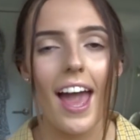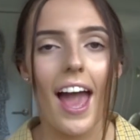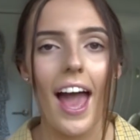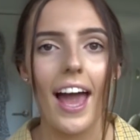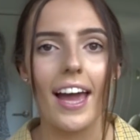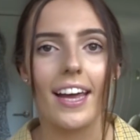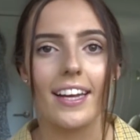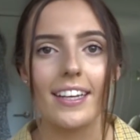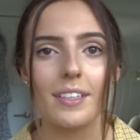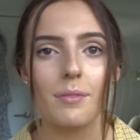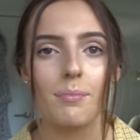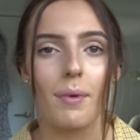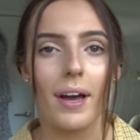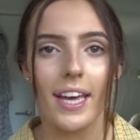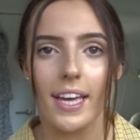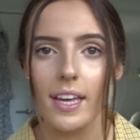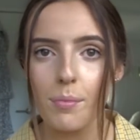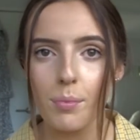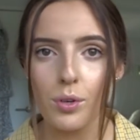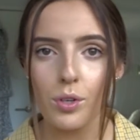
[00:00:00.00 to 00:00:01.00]
And my
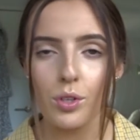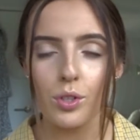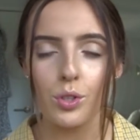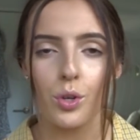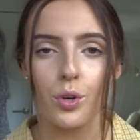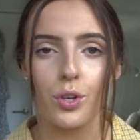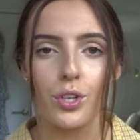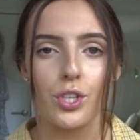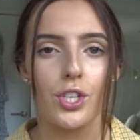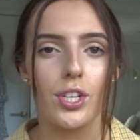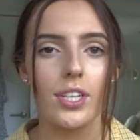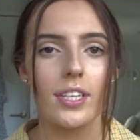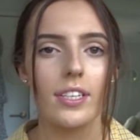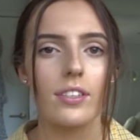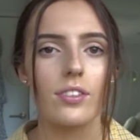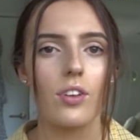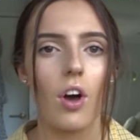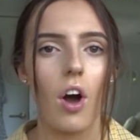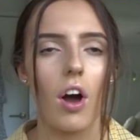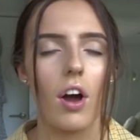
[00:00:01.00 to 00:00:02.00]
ebook
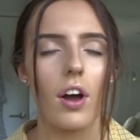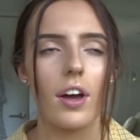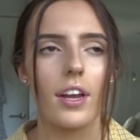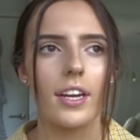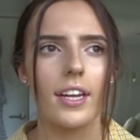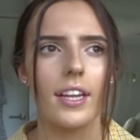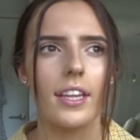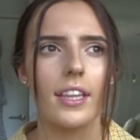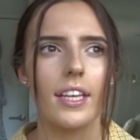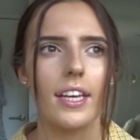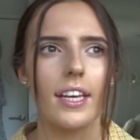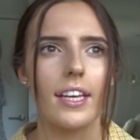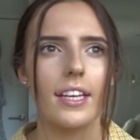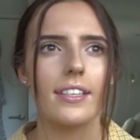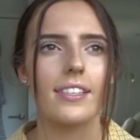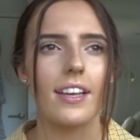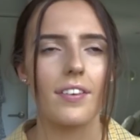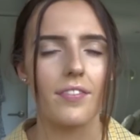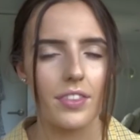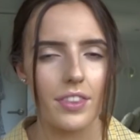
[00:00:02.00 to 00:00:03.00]
launches on the
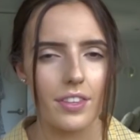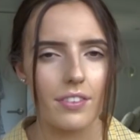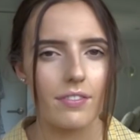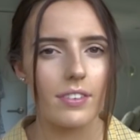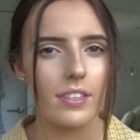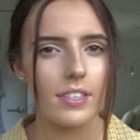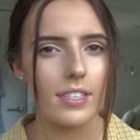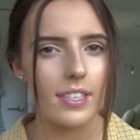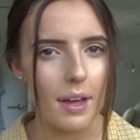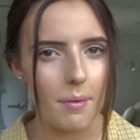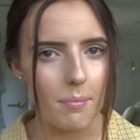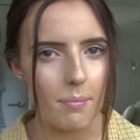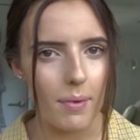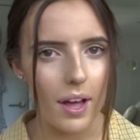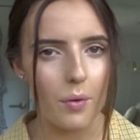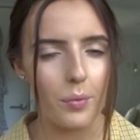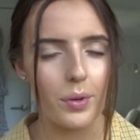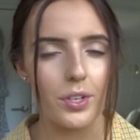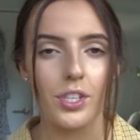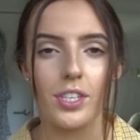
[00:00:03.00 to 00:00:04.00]
7th of December,
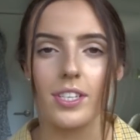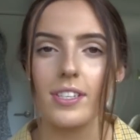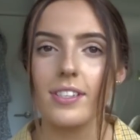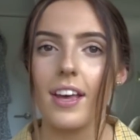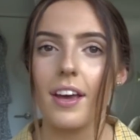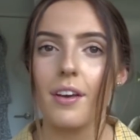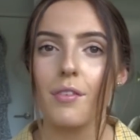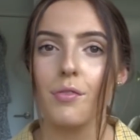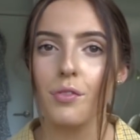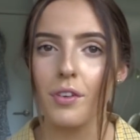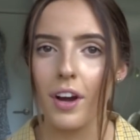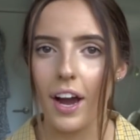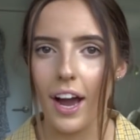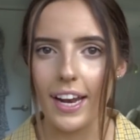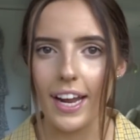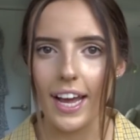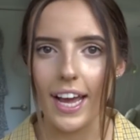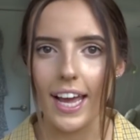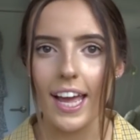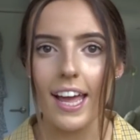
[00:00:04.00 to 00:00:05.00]
which is a
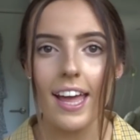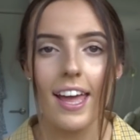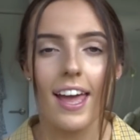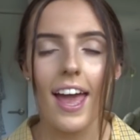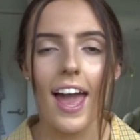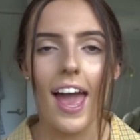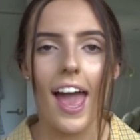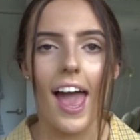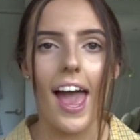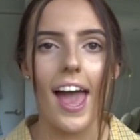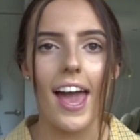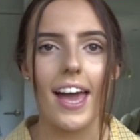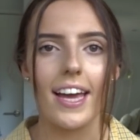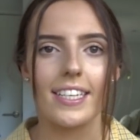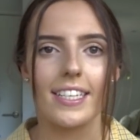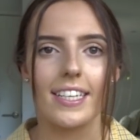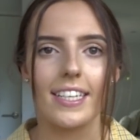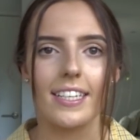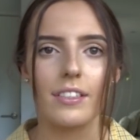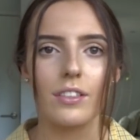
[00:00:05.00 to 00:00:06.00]
Friday,
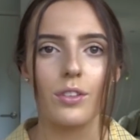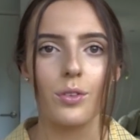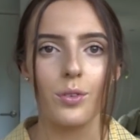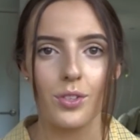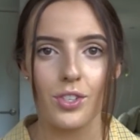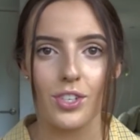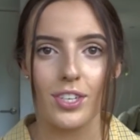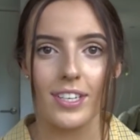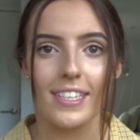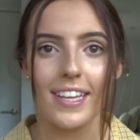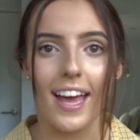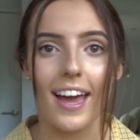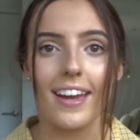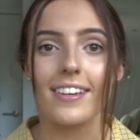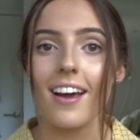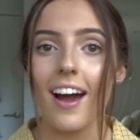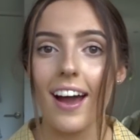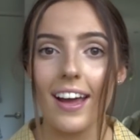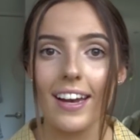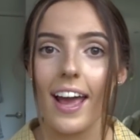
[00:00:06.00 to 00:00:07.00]
and it launches at
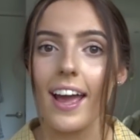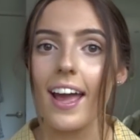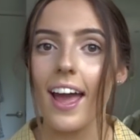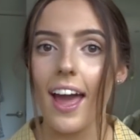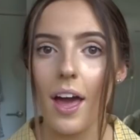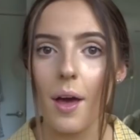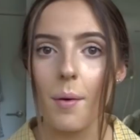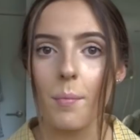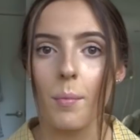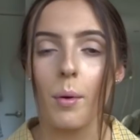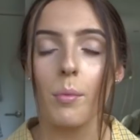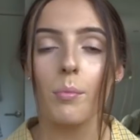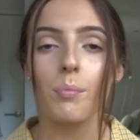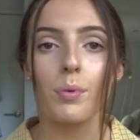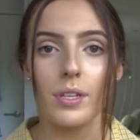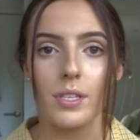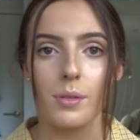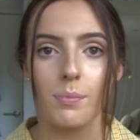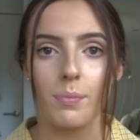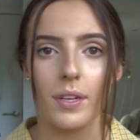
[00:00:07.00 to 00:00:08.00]
9 a.m.
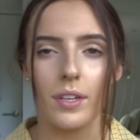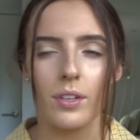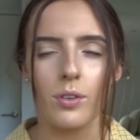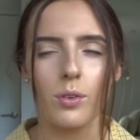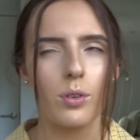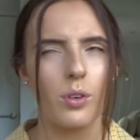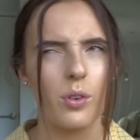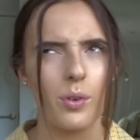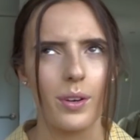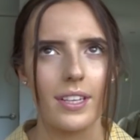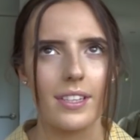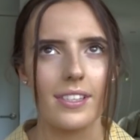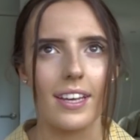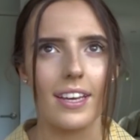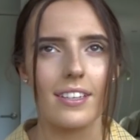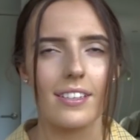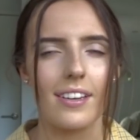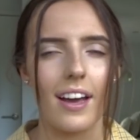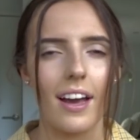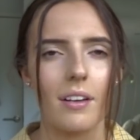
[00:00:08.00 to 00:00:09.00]
Brisbane or
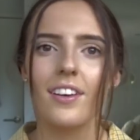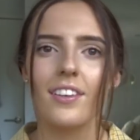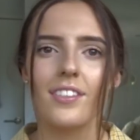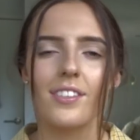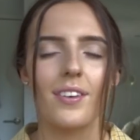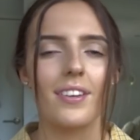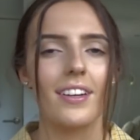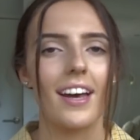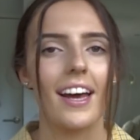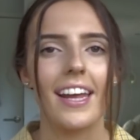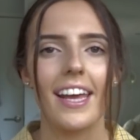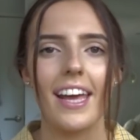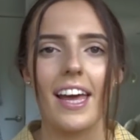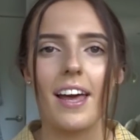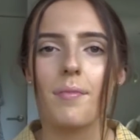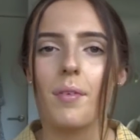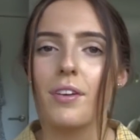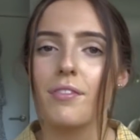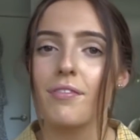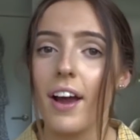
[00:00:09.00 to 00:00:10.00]
Queensland time. So at 9
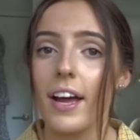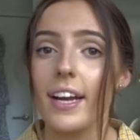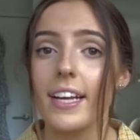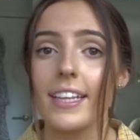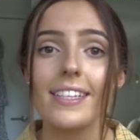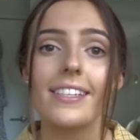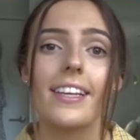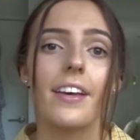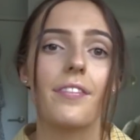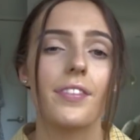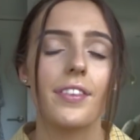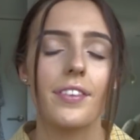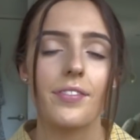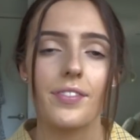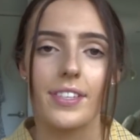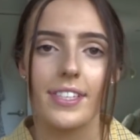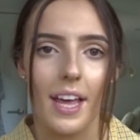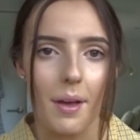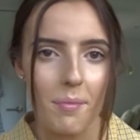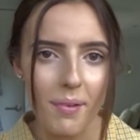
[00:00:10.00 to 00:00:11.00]
a.m. on Friday the 7th of
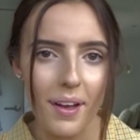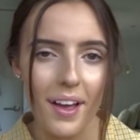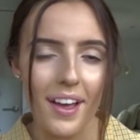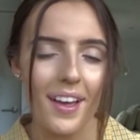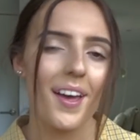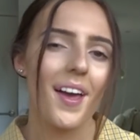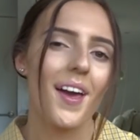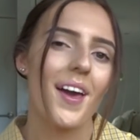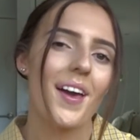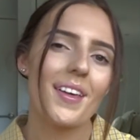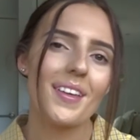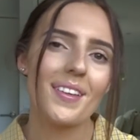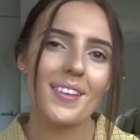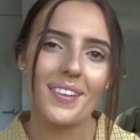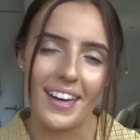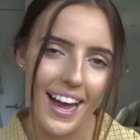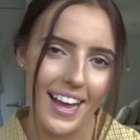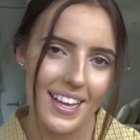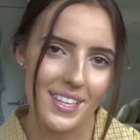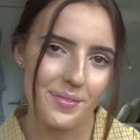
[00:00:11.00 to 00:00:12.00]
December,
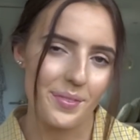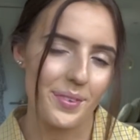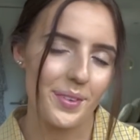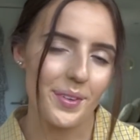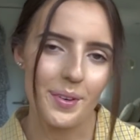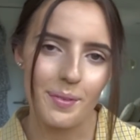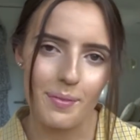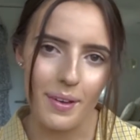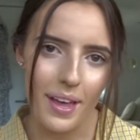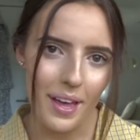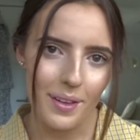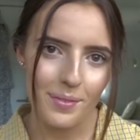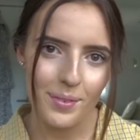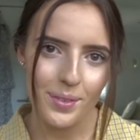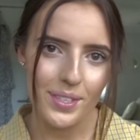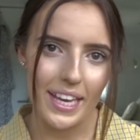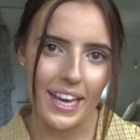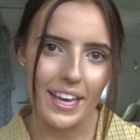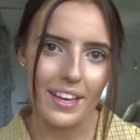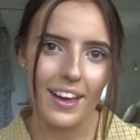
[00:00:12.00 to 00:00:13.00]
you guys will all be able
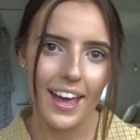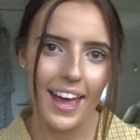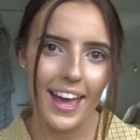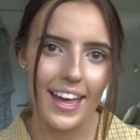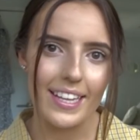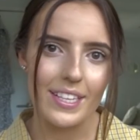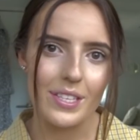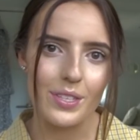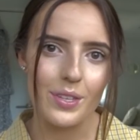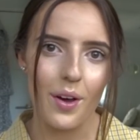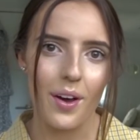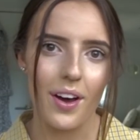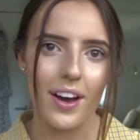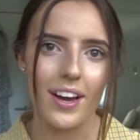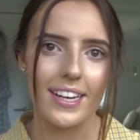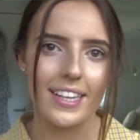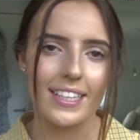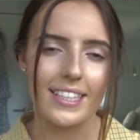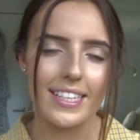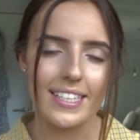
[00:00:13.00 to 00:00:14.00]
to get your hands
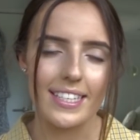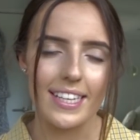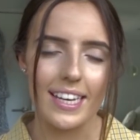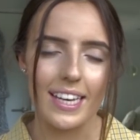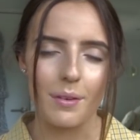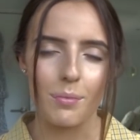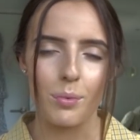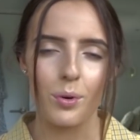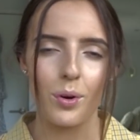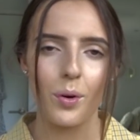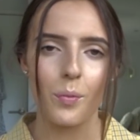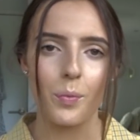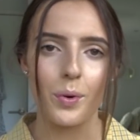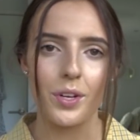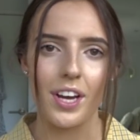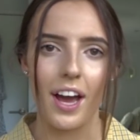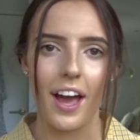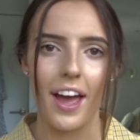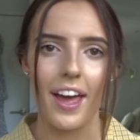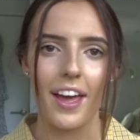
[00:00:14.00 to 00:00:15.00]
on this ebook,
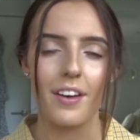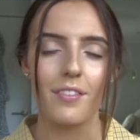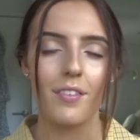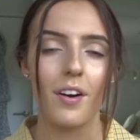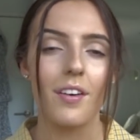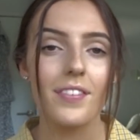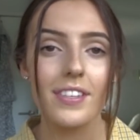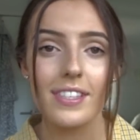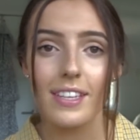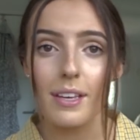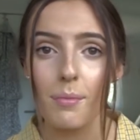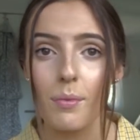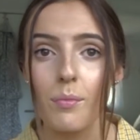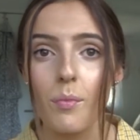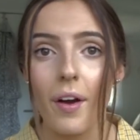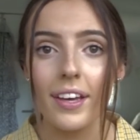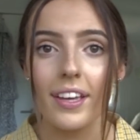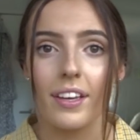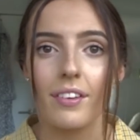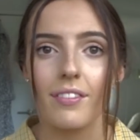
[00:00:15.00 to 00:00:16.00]
which I have obviously been
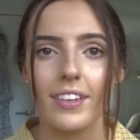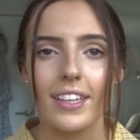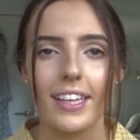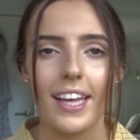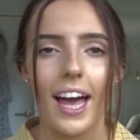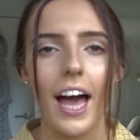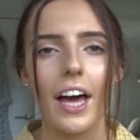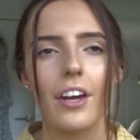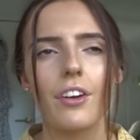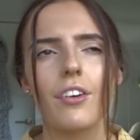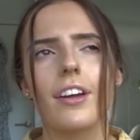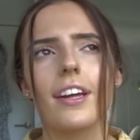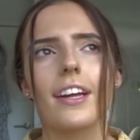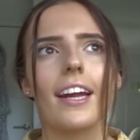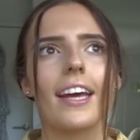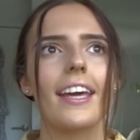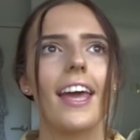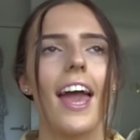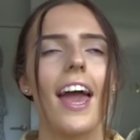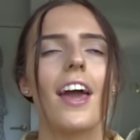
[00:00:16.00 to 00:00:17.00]
working really hard on, and
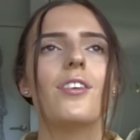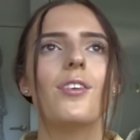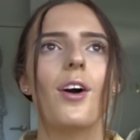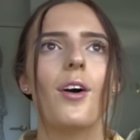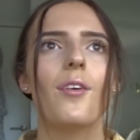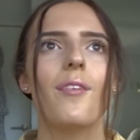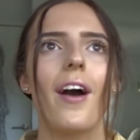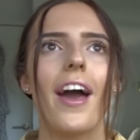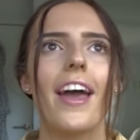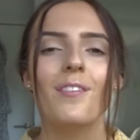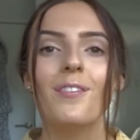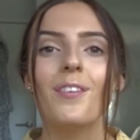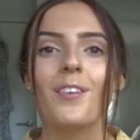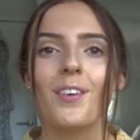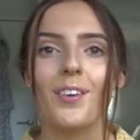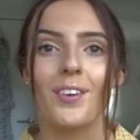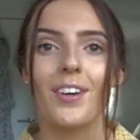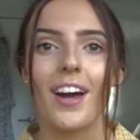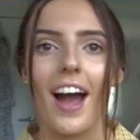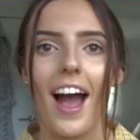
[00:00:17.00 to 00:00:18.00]
I cannot wait for
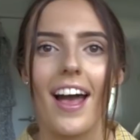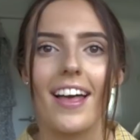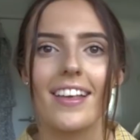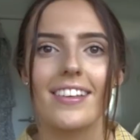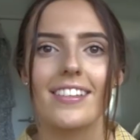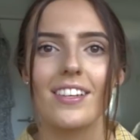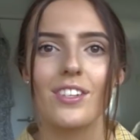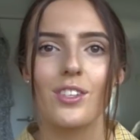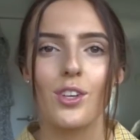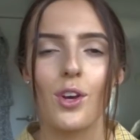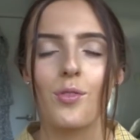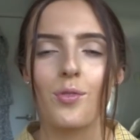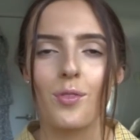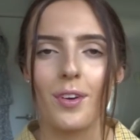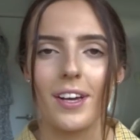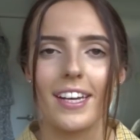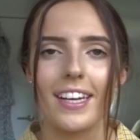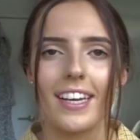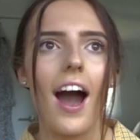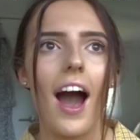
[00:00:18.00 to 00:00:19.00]
you guys to
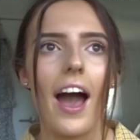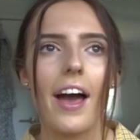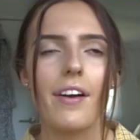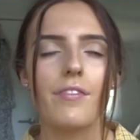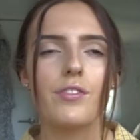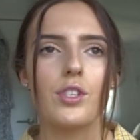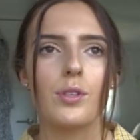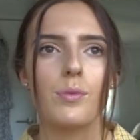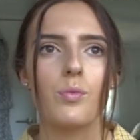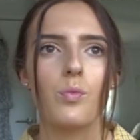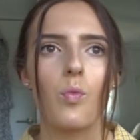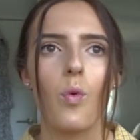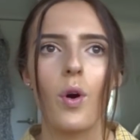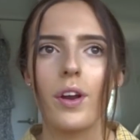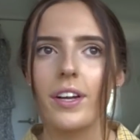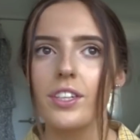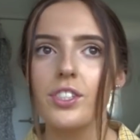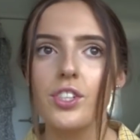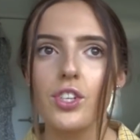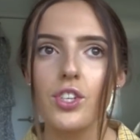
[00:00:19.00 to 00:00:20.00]
read it. I've just
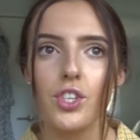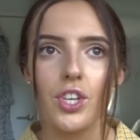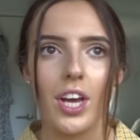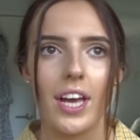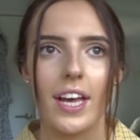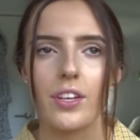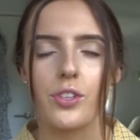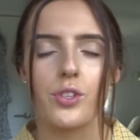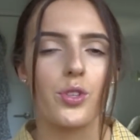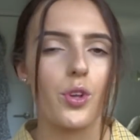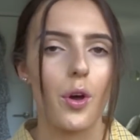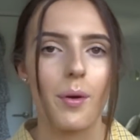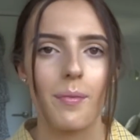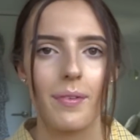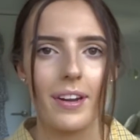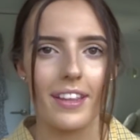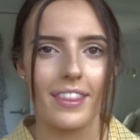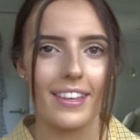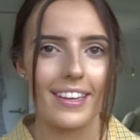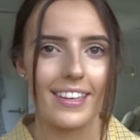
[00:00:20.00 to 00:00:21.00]
wanted to share so
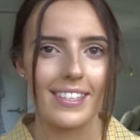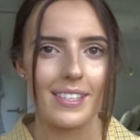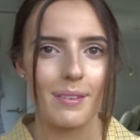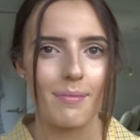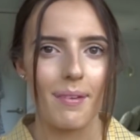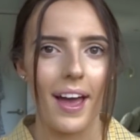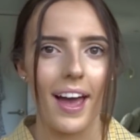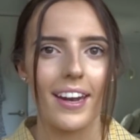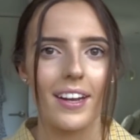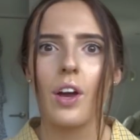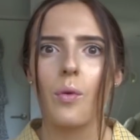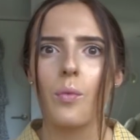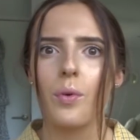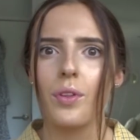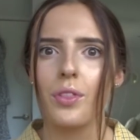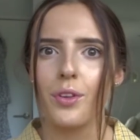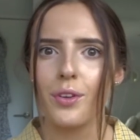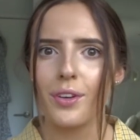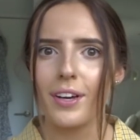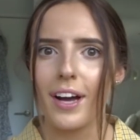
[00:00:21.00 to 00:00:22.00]
many things about it
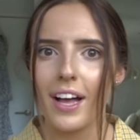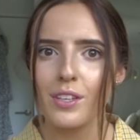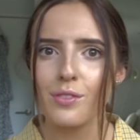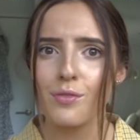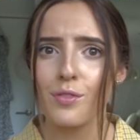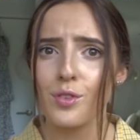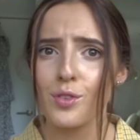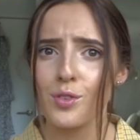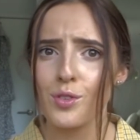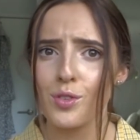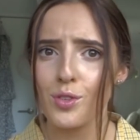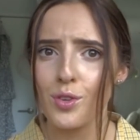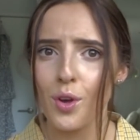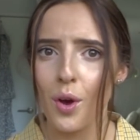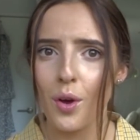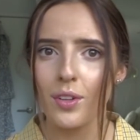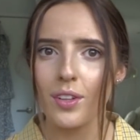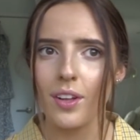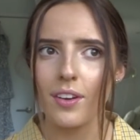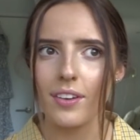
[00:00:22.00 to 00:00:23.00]
with you guys for
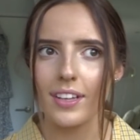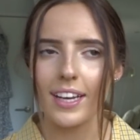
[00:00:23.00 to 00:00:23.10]
so long.